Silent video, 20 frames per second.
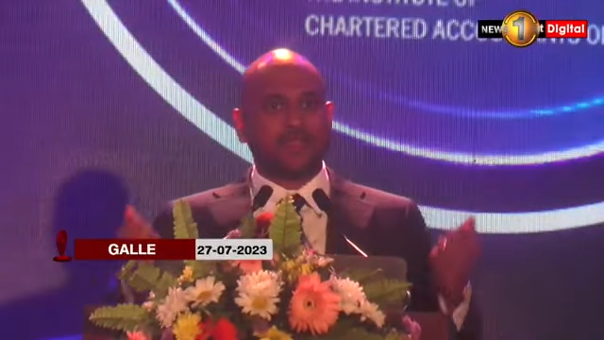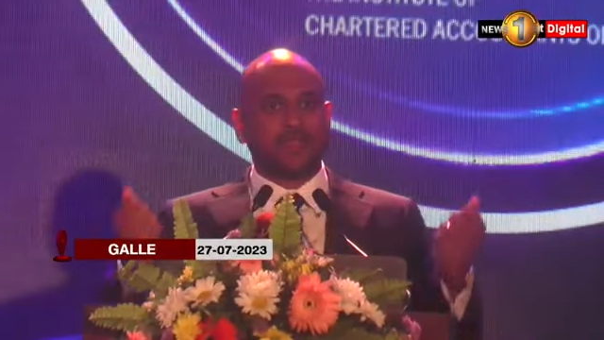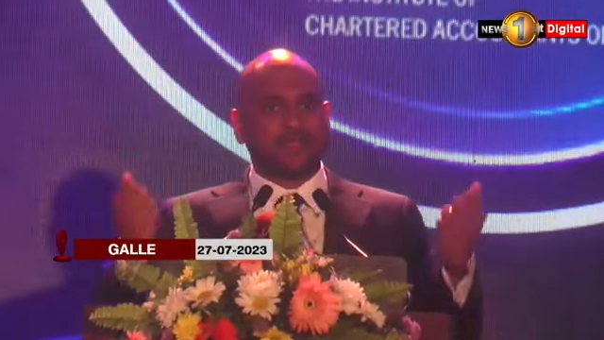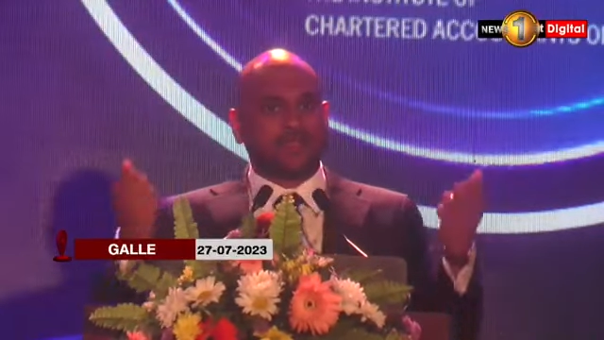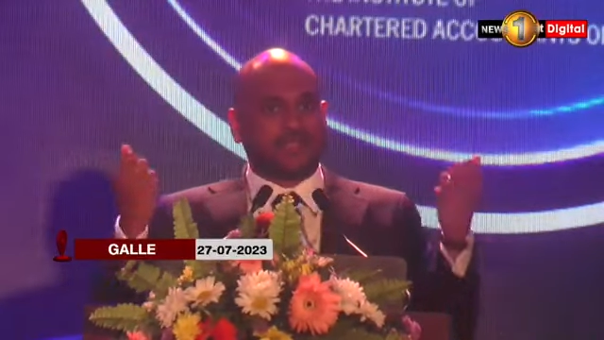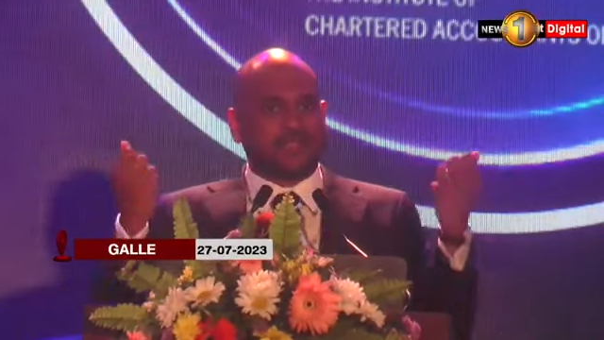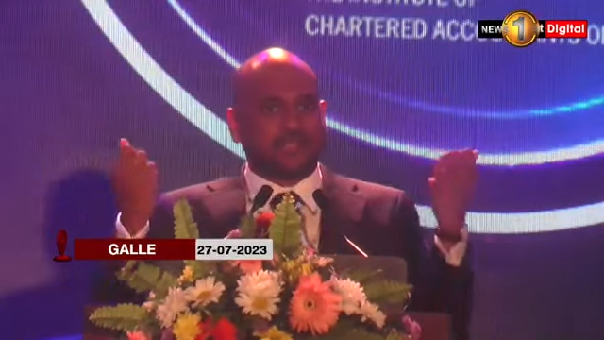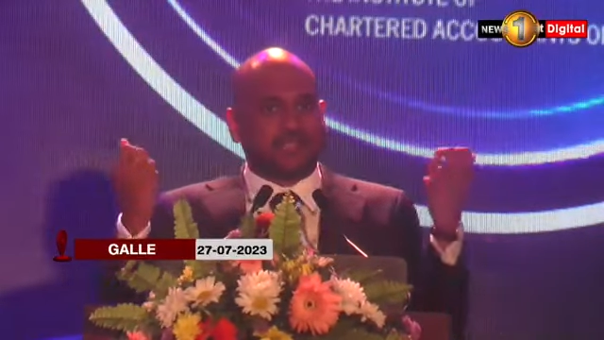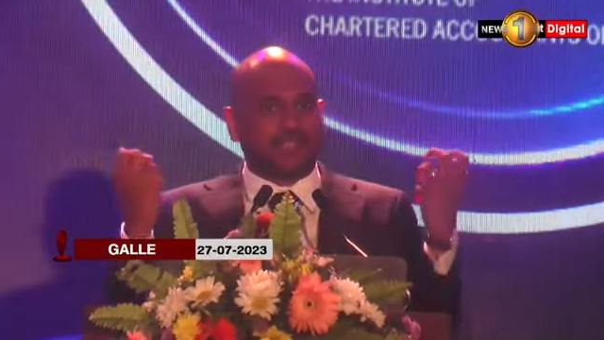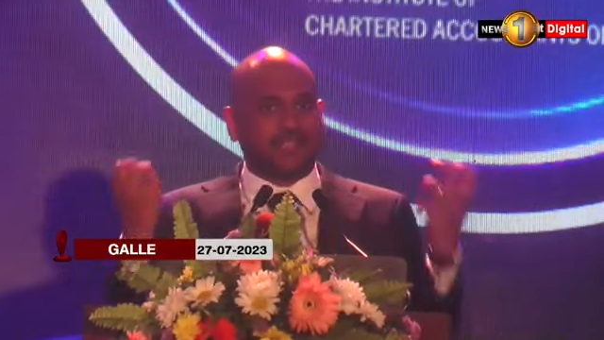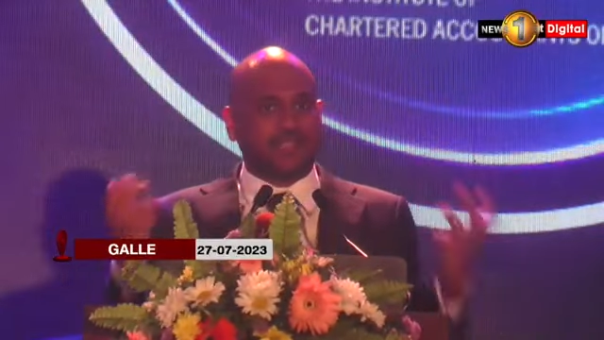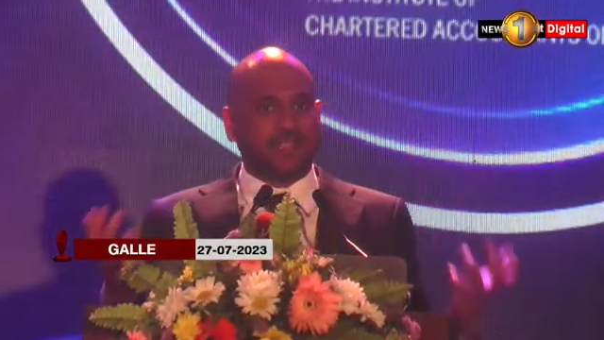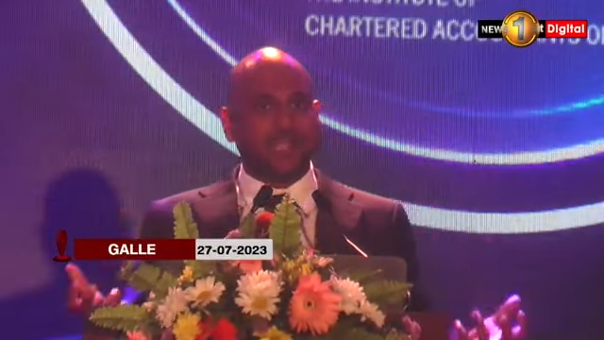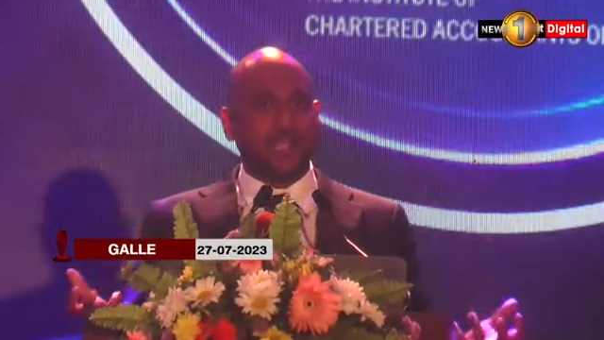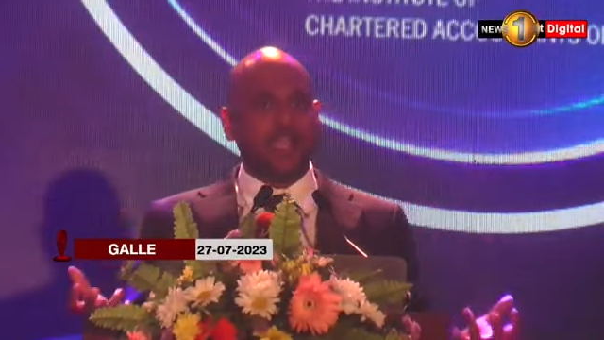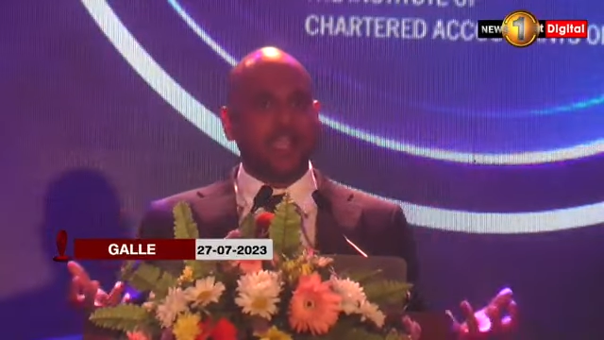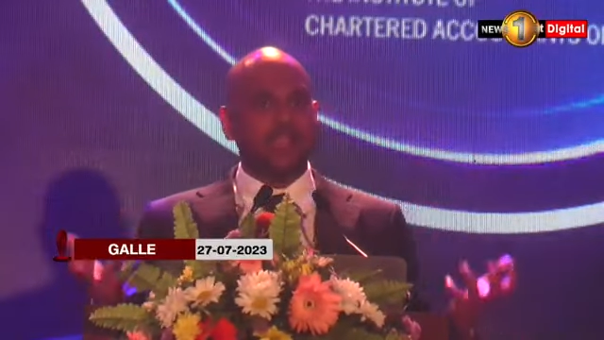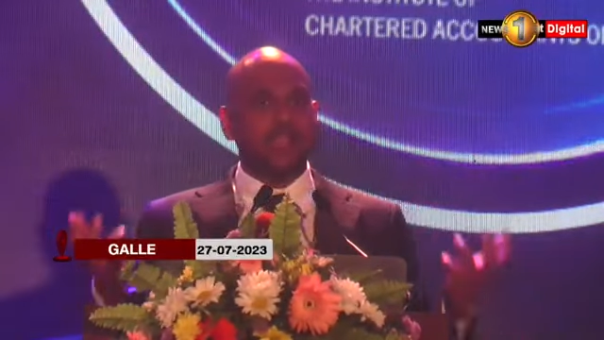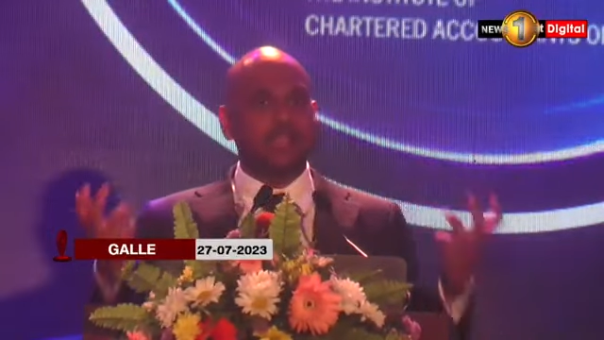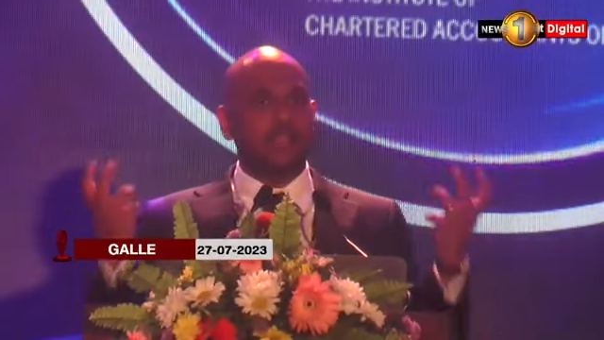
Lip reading: sustain